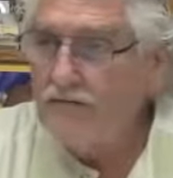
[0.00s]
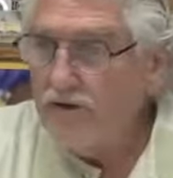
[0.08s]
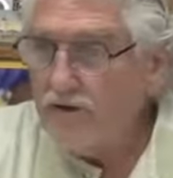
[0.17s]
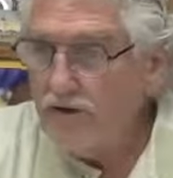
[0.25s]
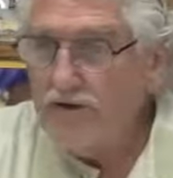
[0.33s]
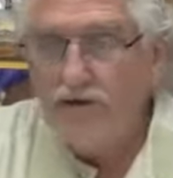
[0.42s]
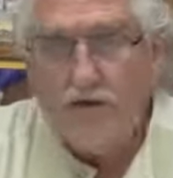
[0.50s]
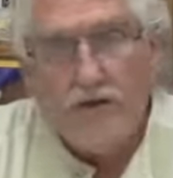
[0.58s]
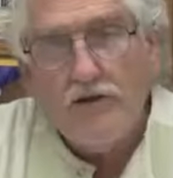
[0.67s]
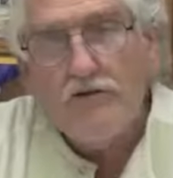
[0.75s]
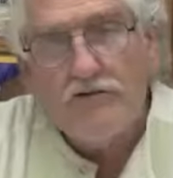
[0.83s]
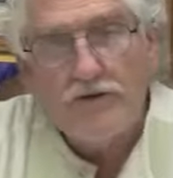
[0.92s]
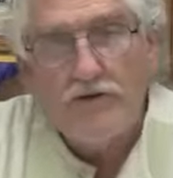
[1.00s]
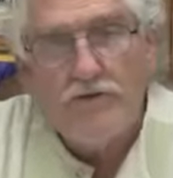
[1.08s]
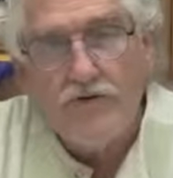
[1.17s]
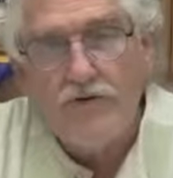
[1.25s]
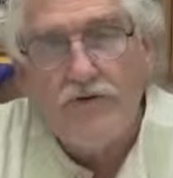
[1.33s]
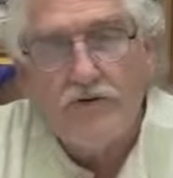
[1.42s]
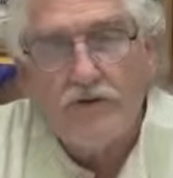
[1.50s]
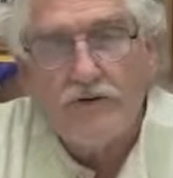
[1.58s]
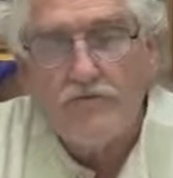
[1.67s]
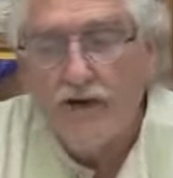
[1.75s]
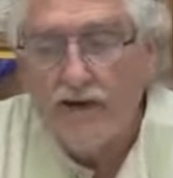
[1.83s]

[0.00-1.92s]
we need to do for the future of